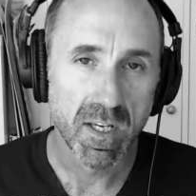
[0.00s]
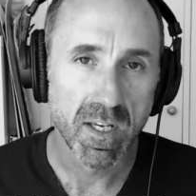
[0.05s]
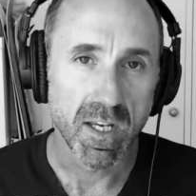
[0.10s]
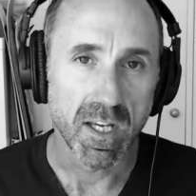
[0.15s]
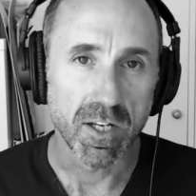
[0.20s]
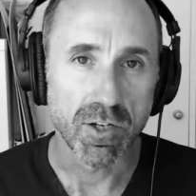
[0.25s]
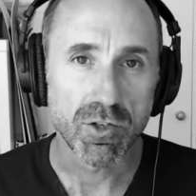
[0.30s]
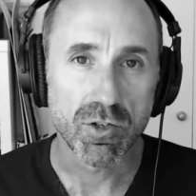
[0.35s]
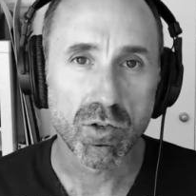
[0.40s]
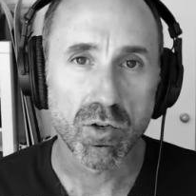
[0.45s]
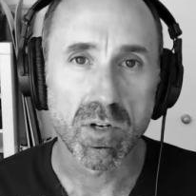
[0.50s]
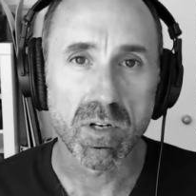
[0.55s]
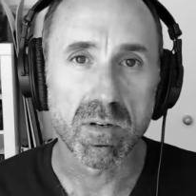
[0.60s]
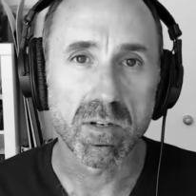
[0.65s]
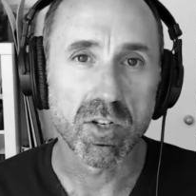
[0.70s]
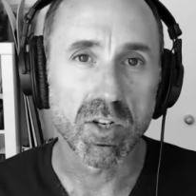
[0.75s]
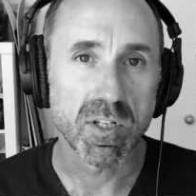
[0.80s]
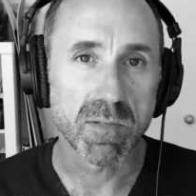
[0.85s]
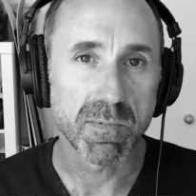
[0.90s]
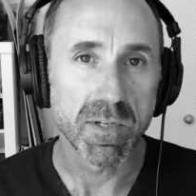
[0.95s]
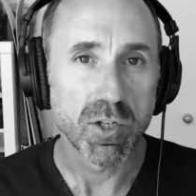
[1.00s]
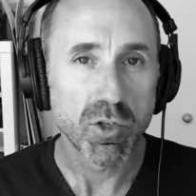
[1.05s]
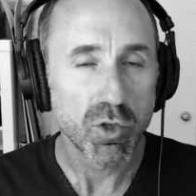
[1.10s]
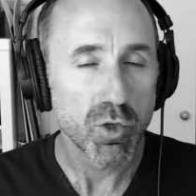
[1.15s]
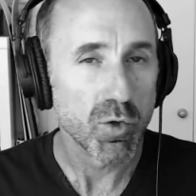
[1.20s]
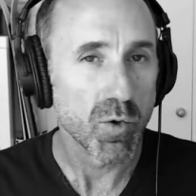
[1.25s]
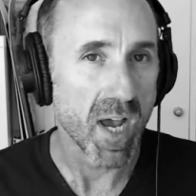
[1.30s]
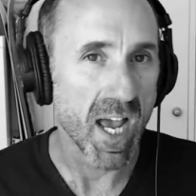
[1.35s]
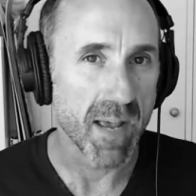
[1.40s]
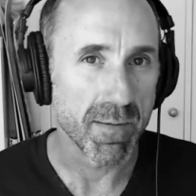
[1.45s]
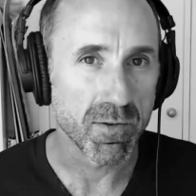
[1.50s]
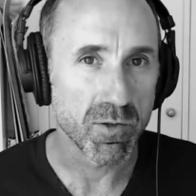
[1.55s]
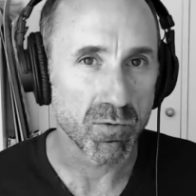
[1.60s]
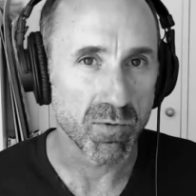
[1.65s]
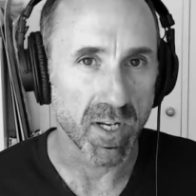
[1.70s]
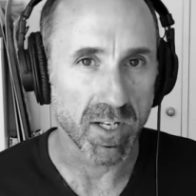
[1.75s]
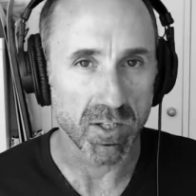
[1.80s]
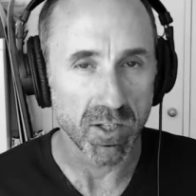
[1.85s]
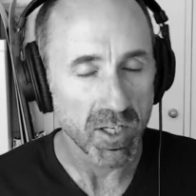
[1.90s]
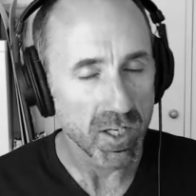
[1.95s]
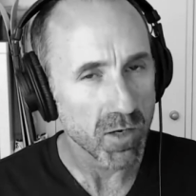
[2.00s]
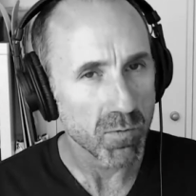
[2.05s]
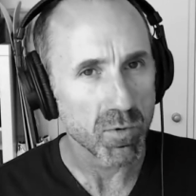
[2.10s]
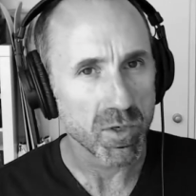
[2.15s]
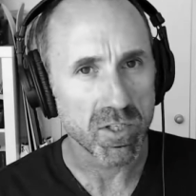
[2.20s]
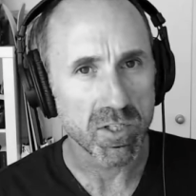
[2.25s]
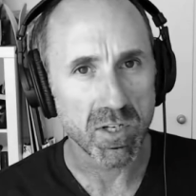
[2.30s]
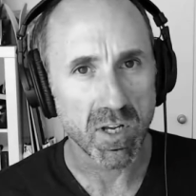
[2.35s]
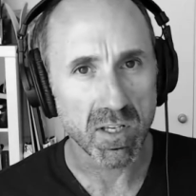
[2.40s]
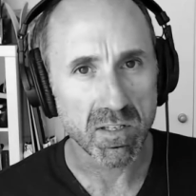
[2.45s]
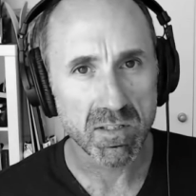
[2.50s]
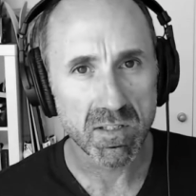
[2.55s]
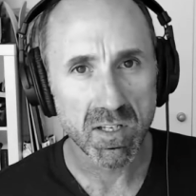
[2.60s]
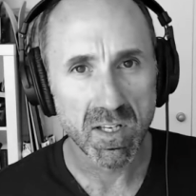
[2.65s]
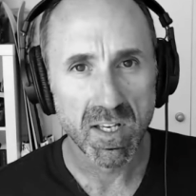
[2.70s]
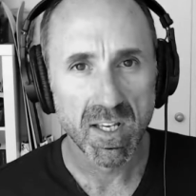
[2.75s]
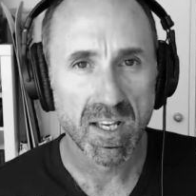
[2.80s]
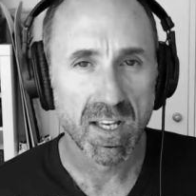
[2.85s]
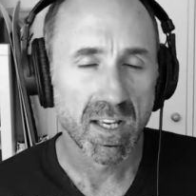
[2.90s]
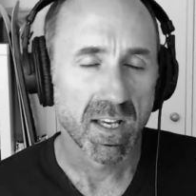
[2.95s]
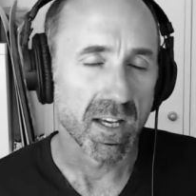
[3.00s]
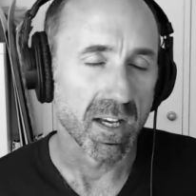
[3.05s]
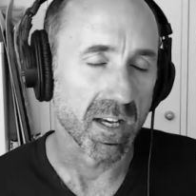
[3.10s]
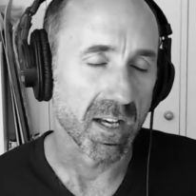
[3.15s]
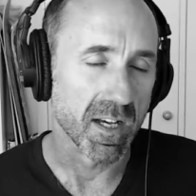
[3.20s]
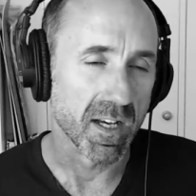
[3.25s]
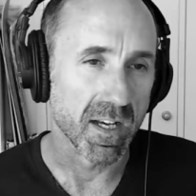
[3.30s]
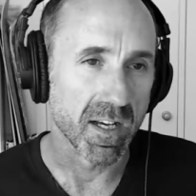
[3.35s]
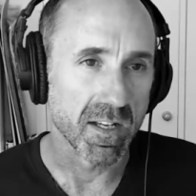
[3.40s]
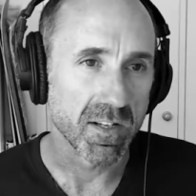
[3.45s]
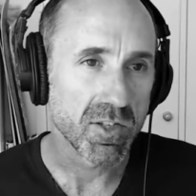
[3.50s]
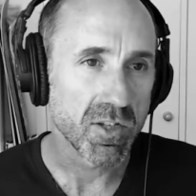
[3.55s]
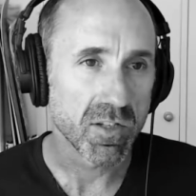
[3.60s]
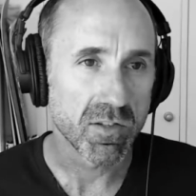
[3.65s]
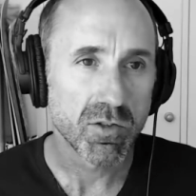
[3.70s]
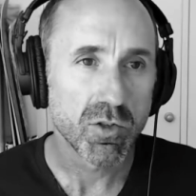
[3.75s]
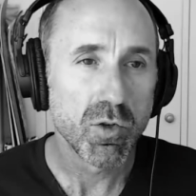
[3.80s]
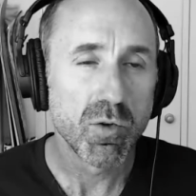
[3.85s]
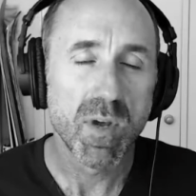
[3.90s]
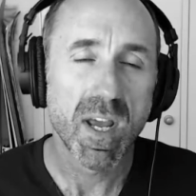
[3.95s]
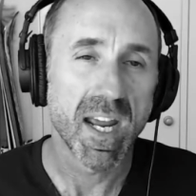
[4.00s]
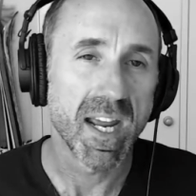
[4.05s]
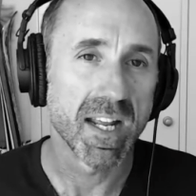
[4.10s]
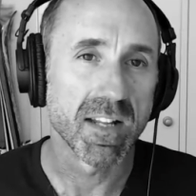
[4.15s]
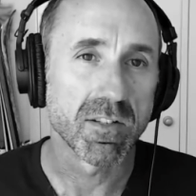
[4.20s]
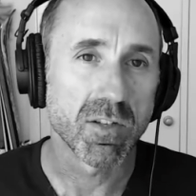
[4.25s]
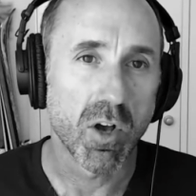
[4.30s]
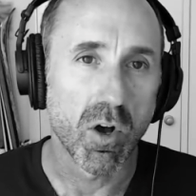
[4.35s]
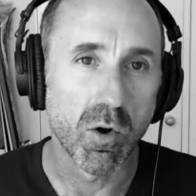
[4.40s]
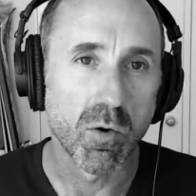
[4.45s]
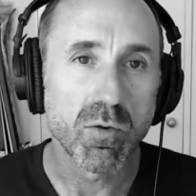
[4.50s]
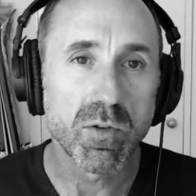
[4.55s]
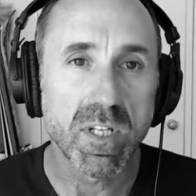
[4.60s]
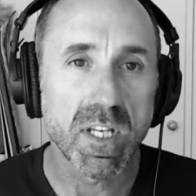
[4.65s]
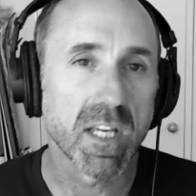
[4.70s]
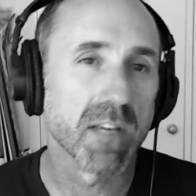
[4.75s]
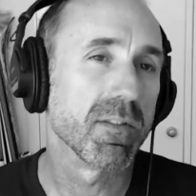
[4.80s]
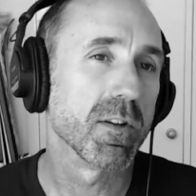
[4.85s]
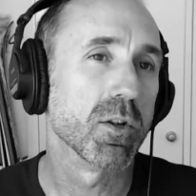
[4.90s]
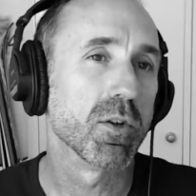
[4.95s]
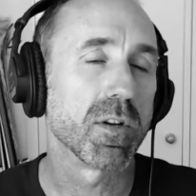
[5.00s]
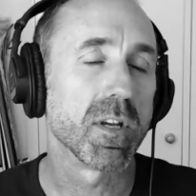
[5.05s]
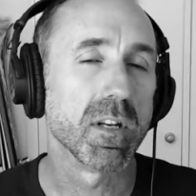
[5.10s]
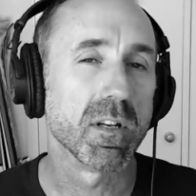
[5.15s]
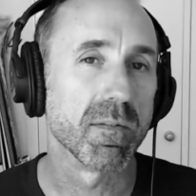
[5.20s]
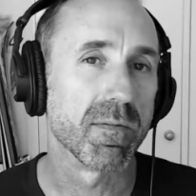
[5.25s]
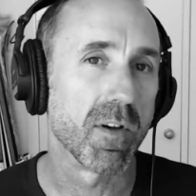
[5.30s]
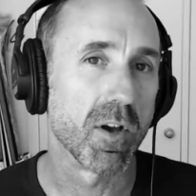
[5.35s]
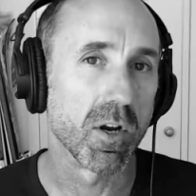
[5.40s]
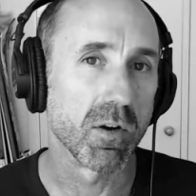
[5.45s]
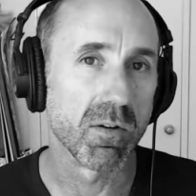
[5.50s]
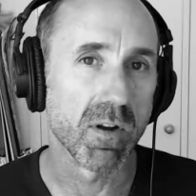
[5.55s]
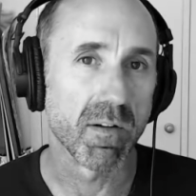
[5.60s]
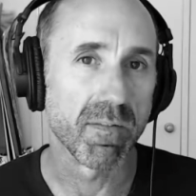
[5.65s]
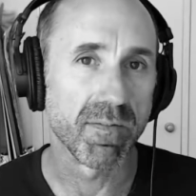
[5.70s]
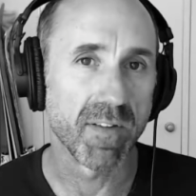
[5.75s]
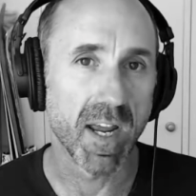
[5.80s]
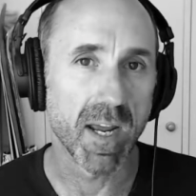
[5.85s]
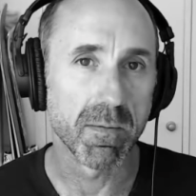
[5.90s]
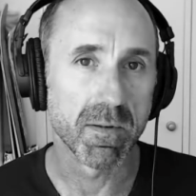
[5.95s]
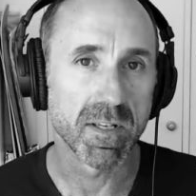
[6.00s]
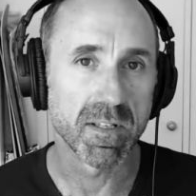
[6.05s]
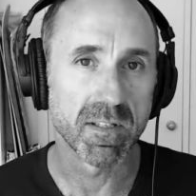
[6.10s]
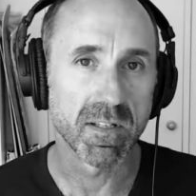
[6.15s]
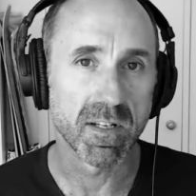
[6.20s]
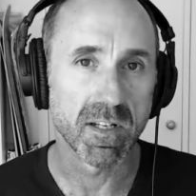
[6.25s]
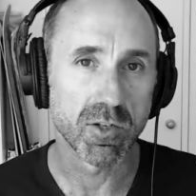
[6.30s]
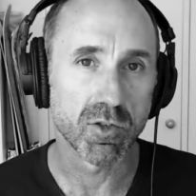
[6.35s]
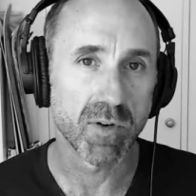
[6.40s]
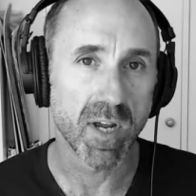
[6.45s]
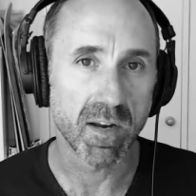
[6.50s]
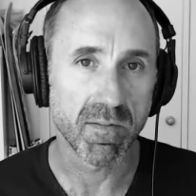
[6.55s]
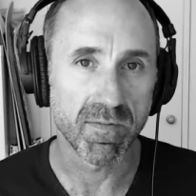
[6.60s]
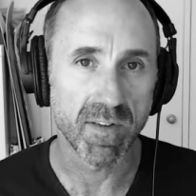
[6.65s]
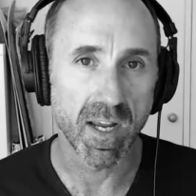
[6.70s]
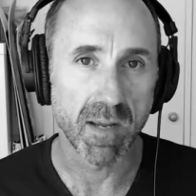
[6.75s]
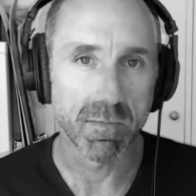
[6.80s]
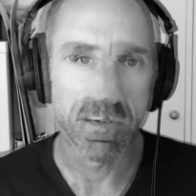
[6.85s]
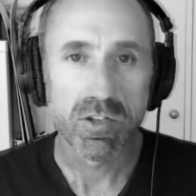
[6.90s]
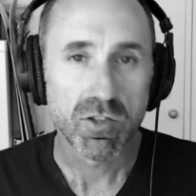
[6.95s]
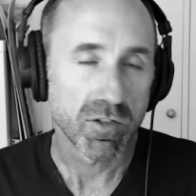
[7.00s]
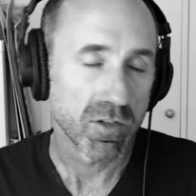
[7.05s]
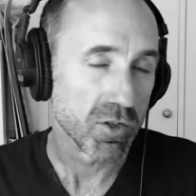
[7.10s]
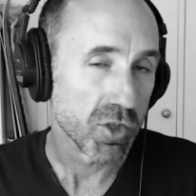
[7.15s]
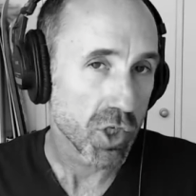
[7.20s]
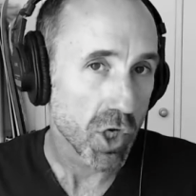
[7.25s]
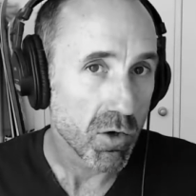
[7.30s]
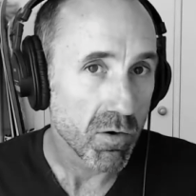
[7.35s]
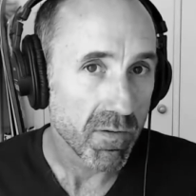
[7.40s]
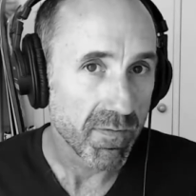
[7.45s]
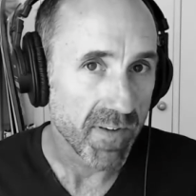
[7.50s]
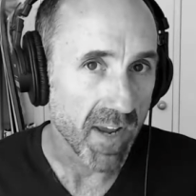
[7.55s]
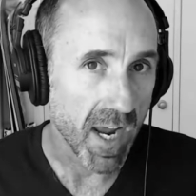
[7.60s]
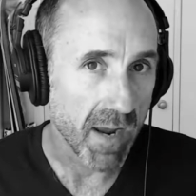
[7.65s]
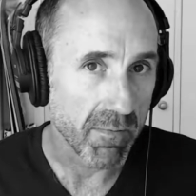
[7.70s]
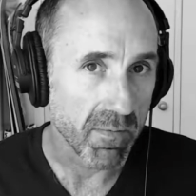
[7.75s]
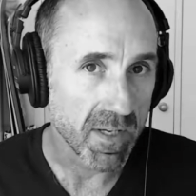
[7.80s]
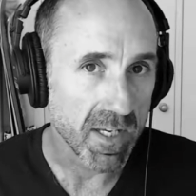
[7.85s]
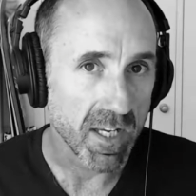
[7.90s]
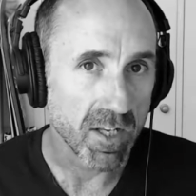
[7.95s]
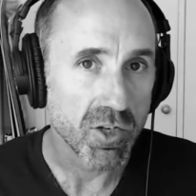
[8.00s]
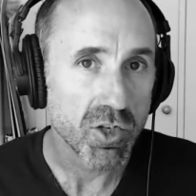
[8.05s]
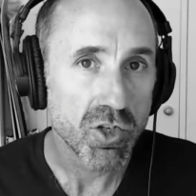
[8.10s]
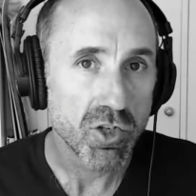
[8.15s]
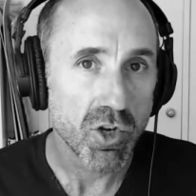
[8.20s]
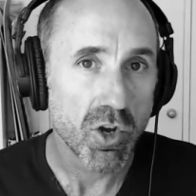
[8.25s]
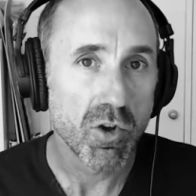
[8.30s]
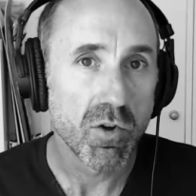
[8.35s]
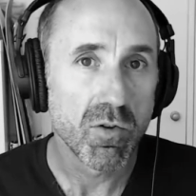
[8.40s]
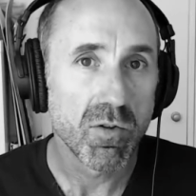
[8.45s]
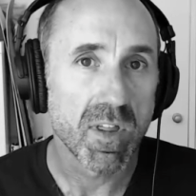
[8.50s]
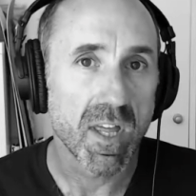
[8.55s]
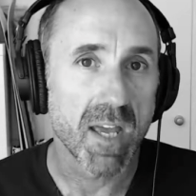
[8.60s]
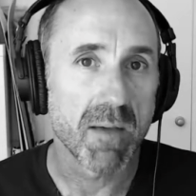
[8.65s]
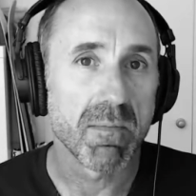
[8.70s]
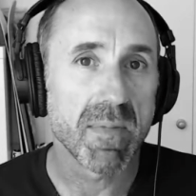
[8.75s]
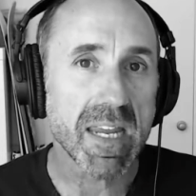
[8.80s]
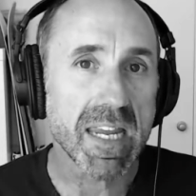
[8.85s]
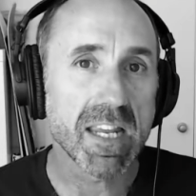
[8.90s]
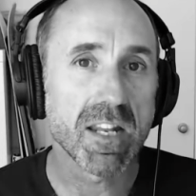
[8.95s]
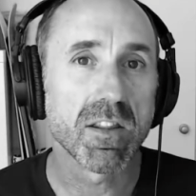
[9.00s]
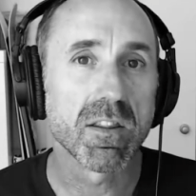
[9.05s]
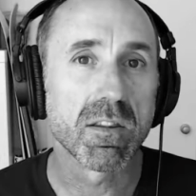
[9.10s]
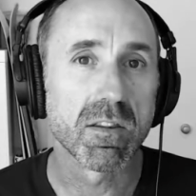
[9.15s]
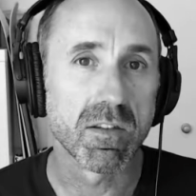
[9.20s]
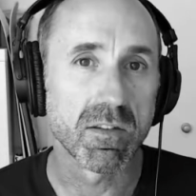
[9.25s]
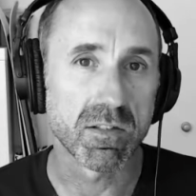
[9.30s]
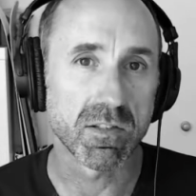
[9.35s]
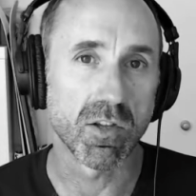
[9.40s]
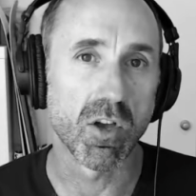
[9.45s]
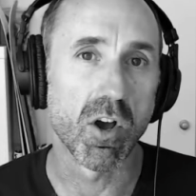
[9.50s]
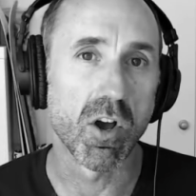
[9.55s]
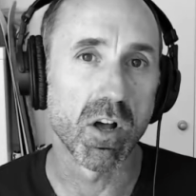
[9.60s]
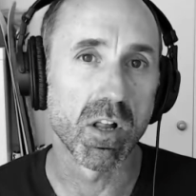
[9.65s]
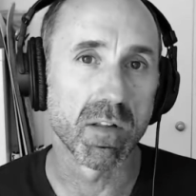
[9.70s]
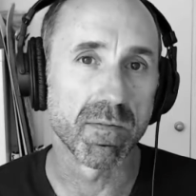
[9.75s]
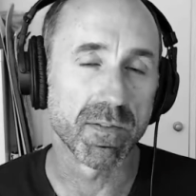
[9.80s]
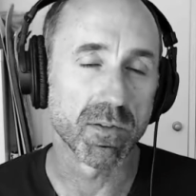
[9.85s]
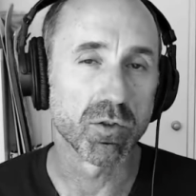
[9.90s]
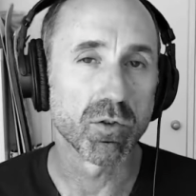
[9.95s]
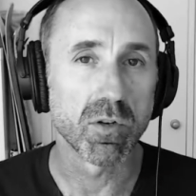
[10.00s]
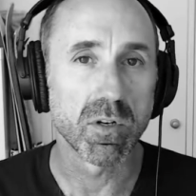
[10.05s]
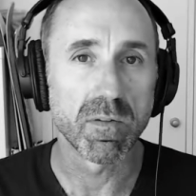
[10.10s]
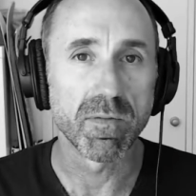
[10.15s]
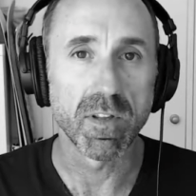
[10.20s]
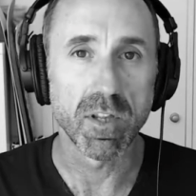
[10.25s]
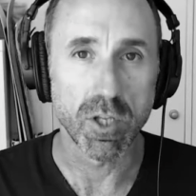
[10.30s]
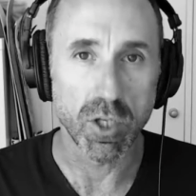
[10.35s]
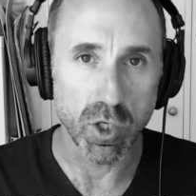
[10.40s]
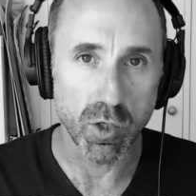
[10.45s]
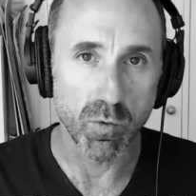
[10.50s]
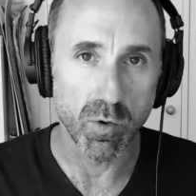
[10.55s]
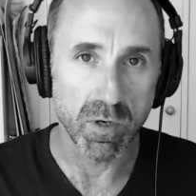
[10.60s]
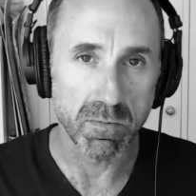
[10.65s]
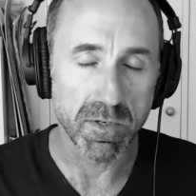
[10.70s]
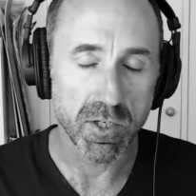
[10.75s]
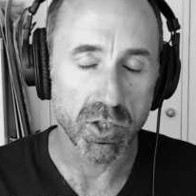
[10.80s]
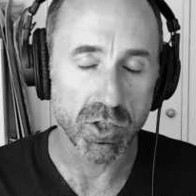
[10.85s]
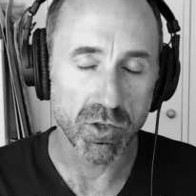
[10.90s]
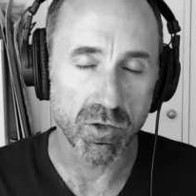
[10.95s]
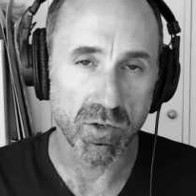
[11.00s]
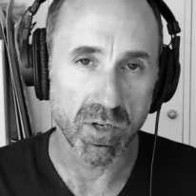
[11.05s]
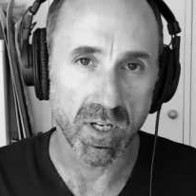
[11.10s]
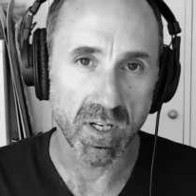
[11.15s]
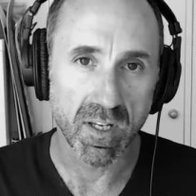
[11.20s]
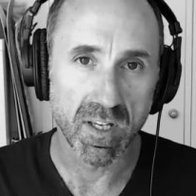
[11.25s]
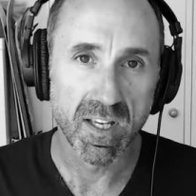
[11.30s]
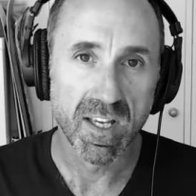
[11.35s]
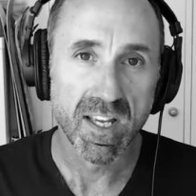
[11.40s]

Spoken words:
It shouldn't just be too abstract. So you don't want just two hands holding if you're looking to photograph families and attract families. So show a family and show them in the style of photography that you want to be shooting.